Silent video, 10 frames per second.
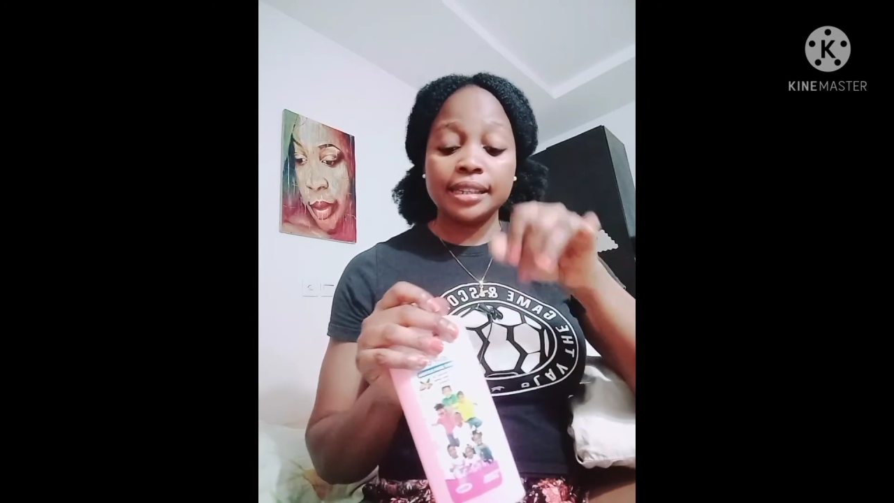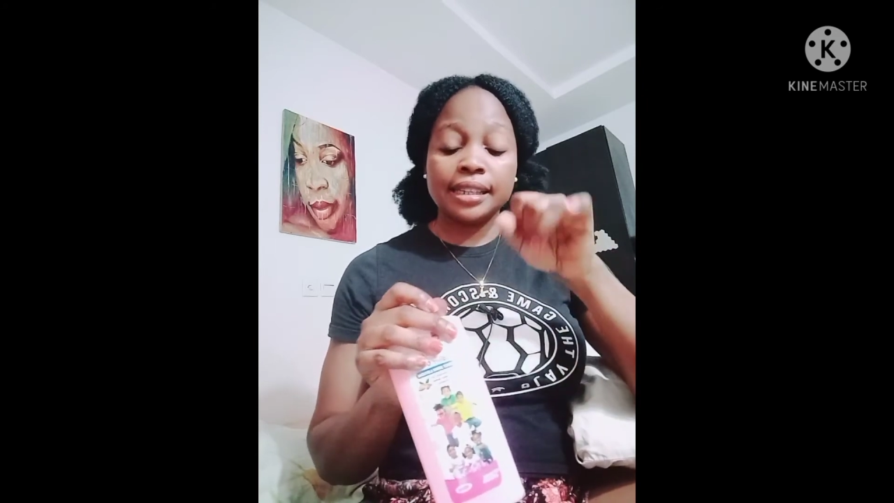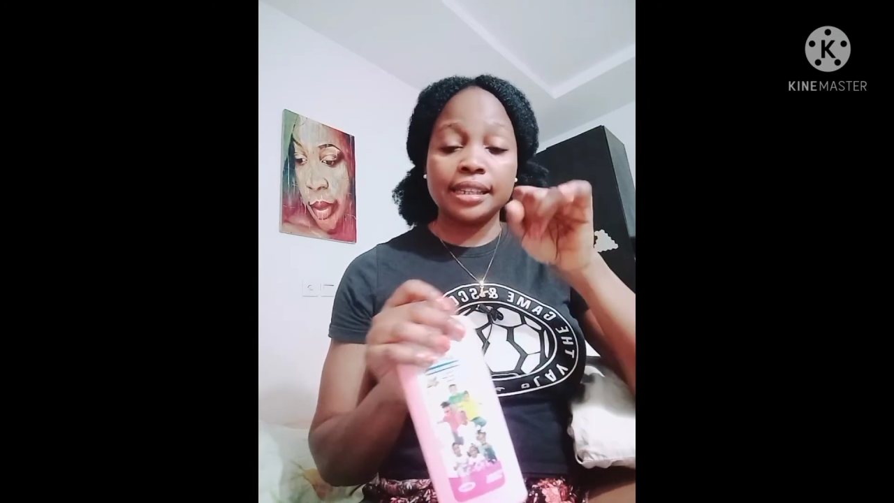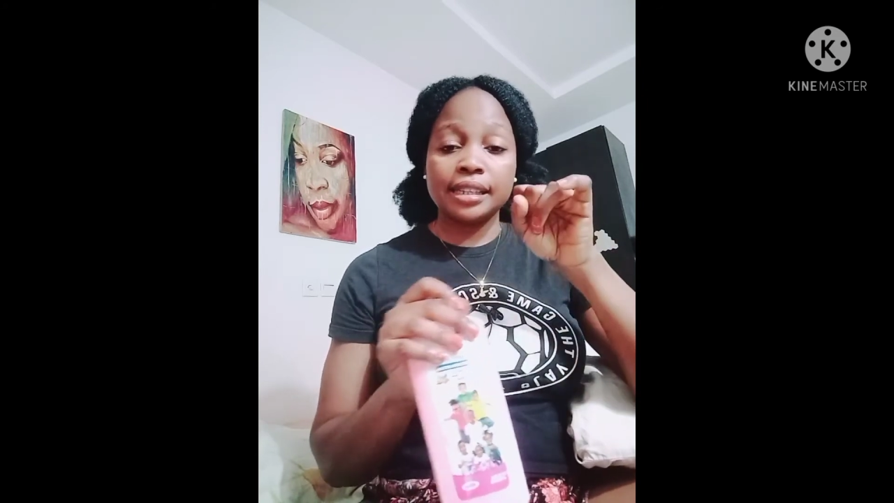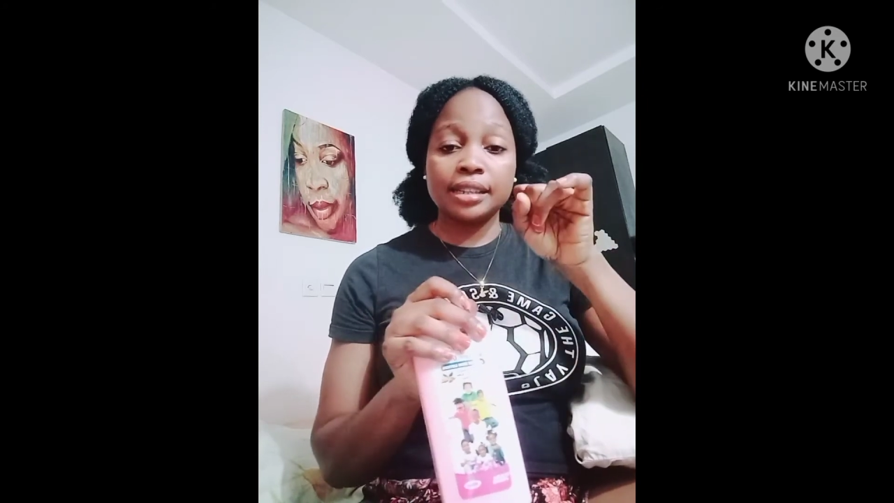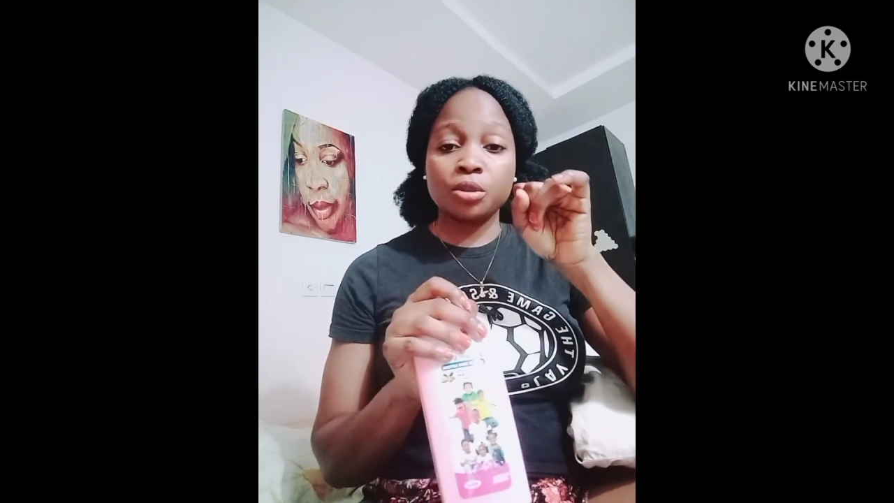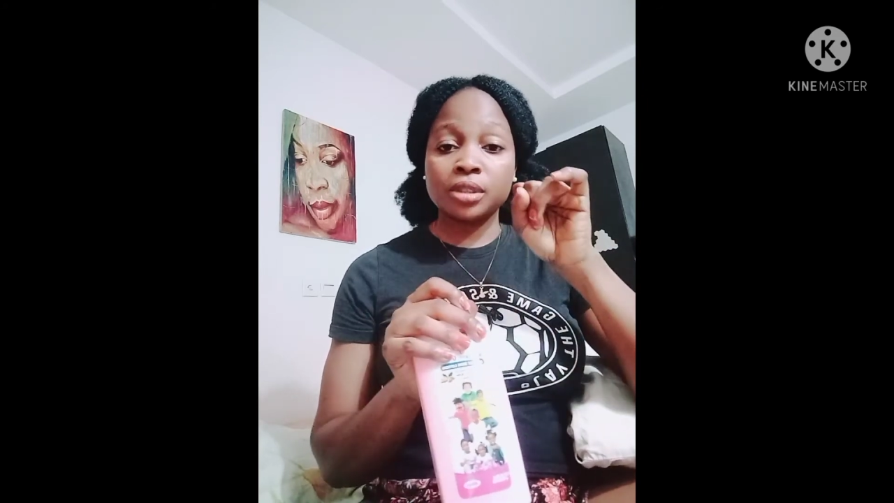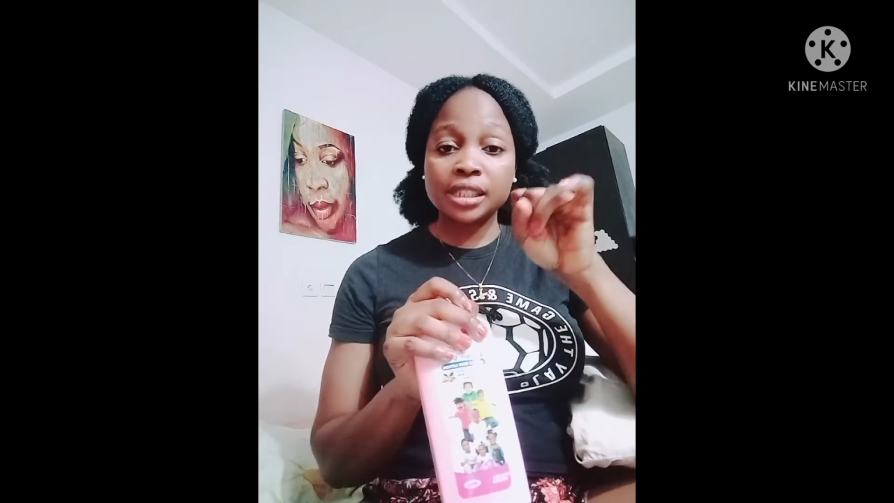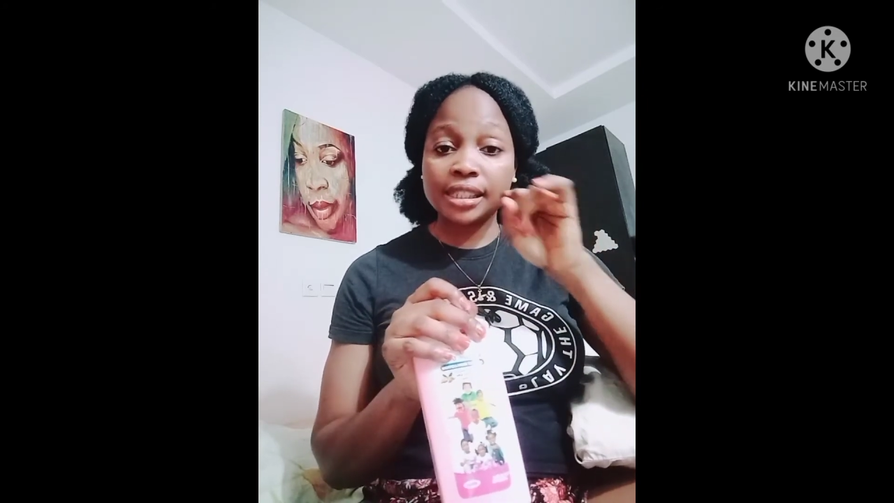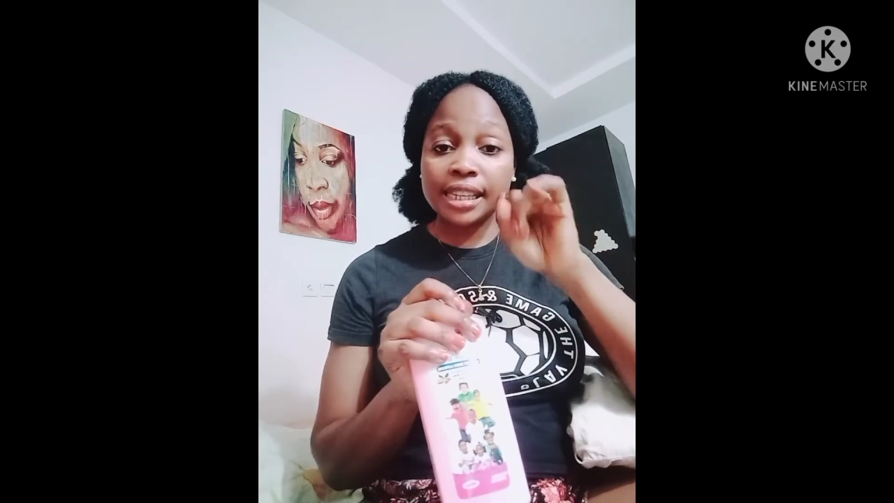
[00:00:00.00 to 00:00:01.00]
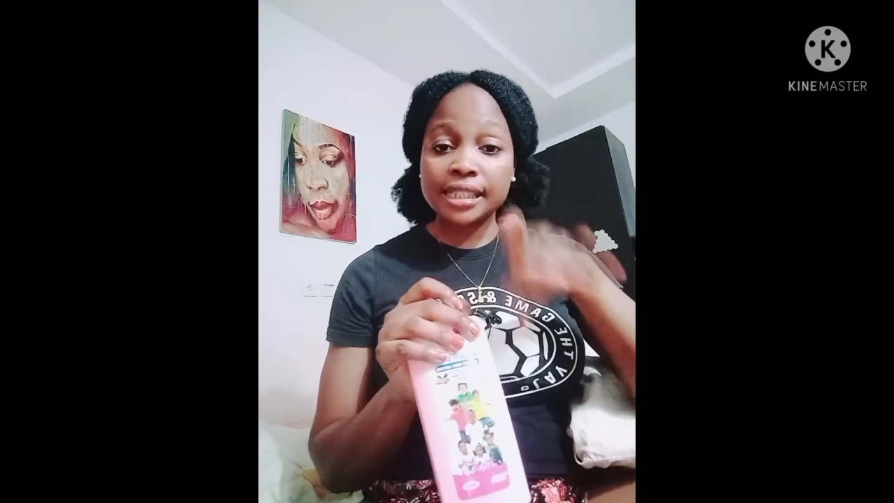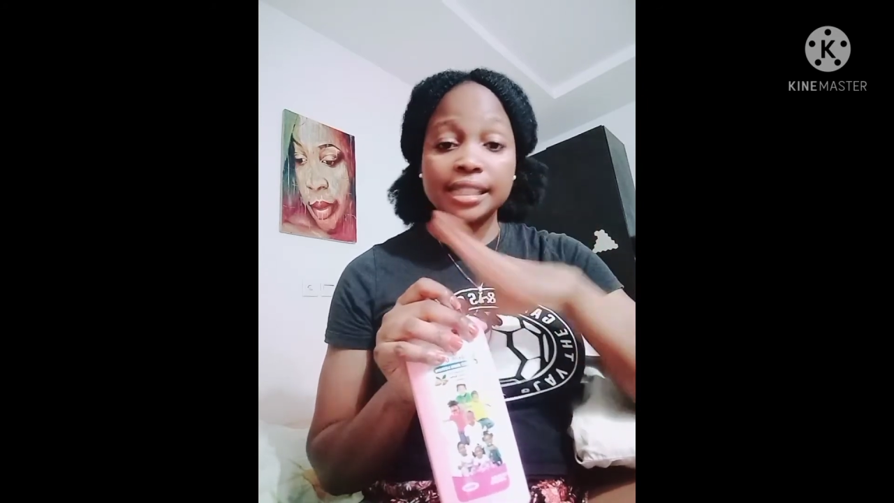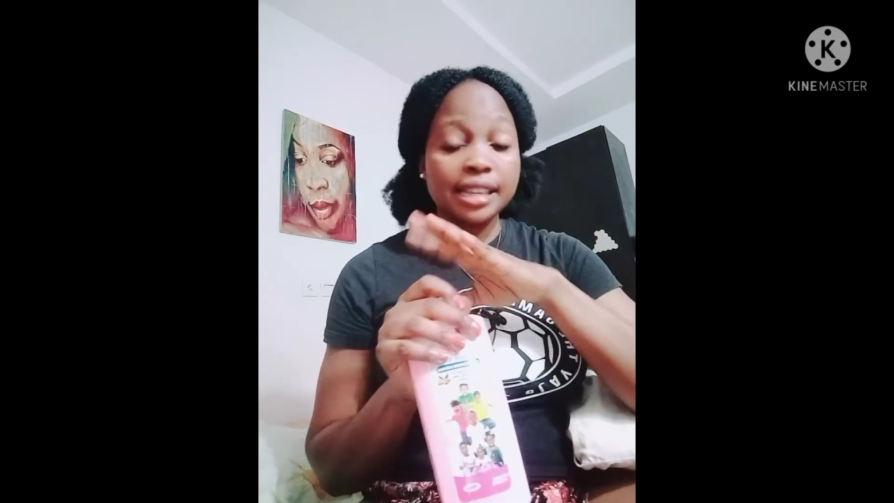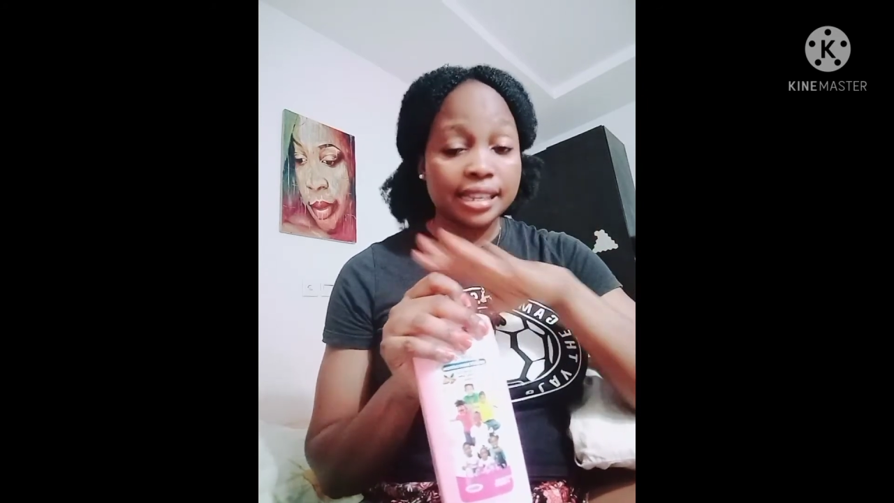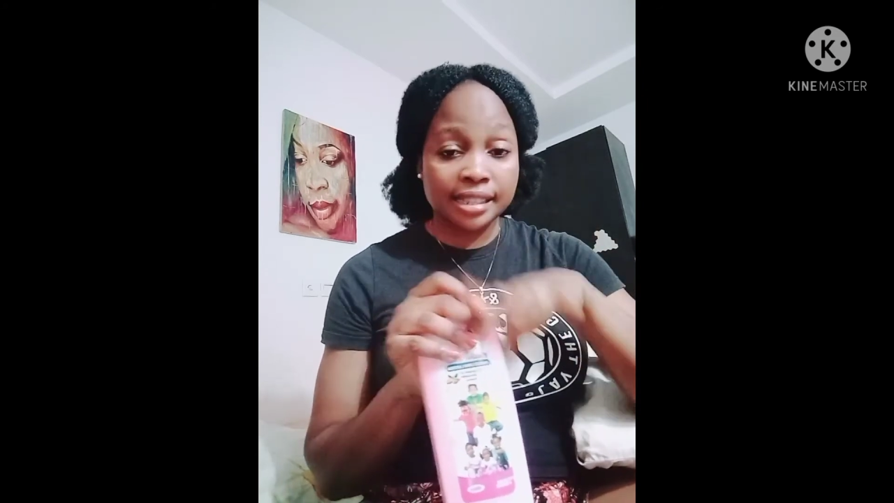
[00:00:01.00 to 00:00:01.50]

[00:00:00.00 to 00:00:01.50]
The consistency